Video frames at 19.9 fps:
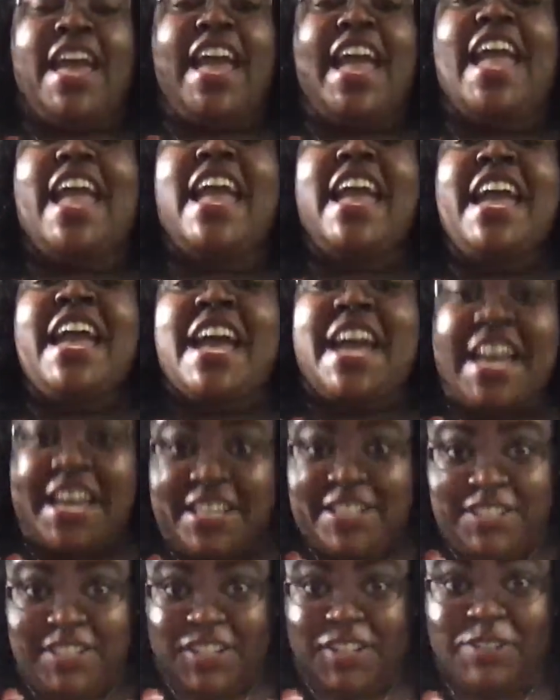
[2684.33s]

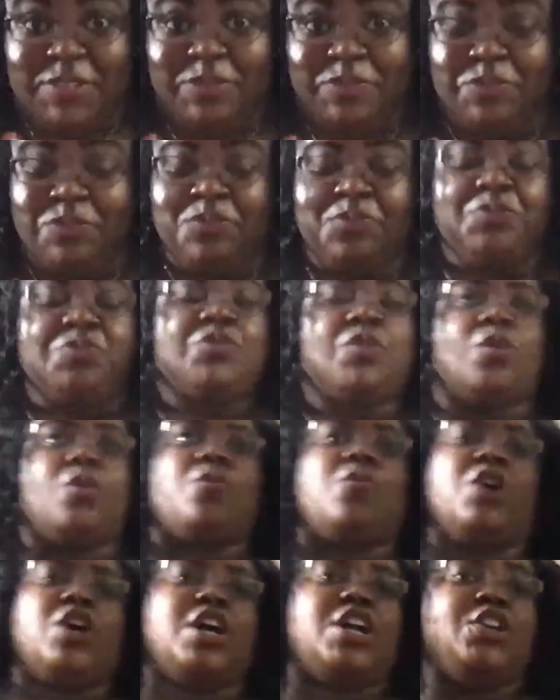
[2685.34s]
and
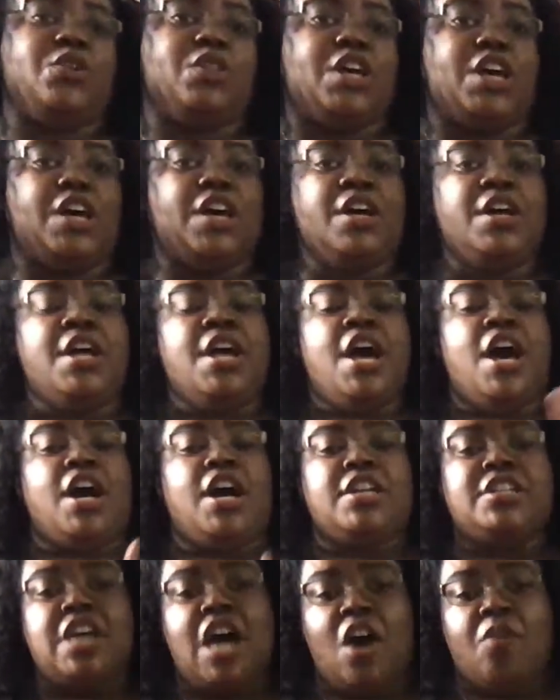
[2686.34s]
we're gonna do the
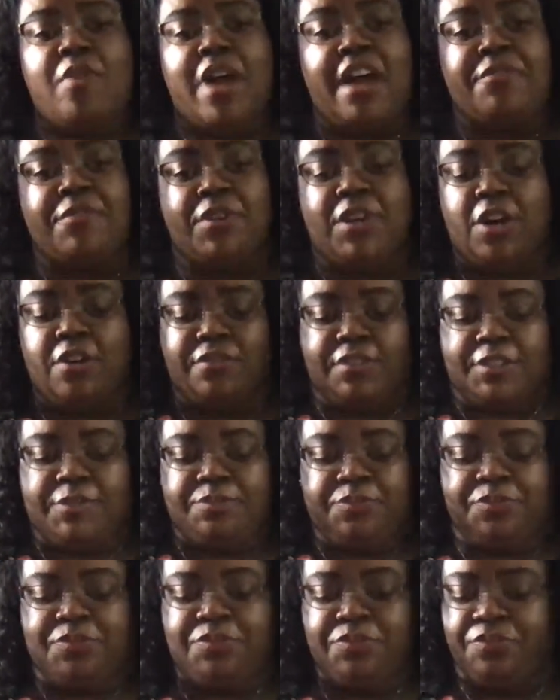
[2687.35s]
adult raffle
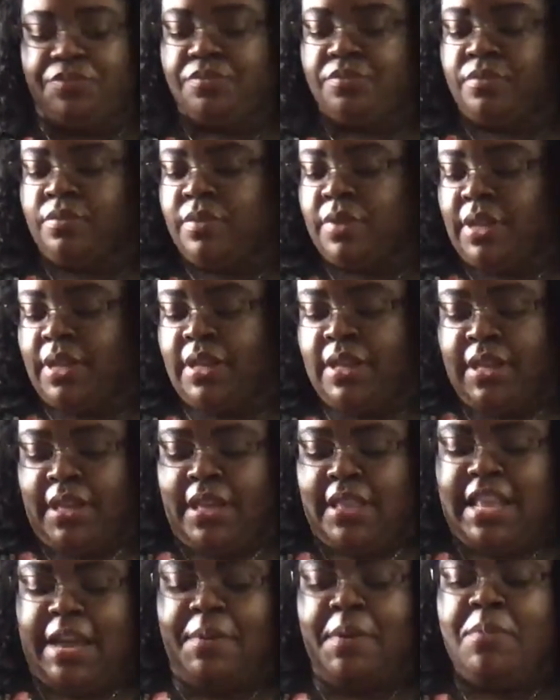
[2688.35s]
over.
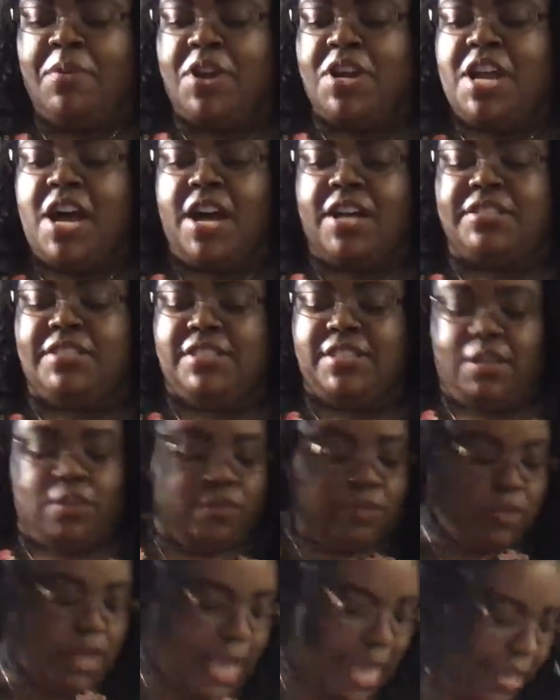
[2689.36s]
Now remember, adults
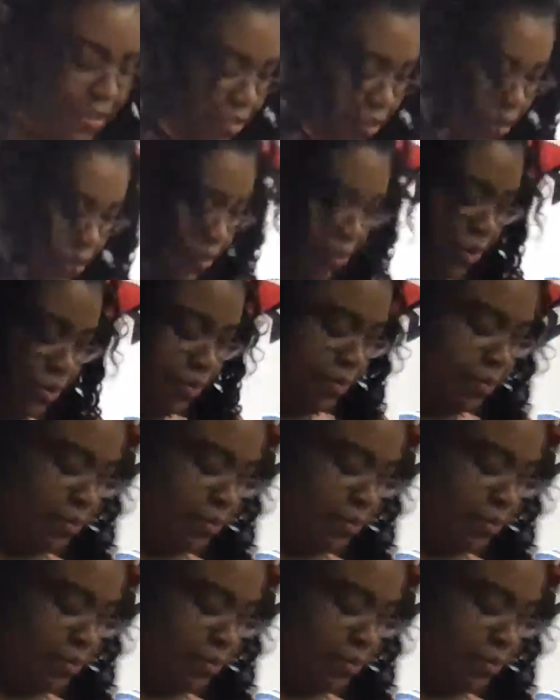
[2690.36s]
and children,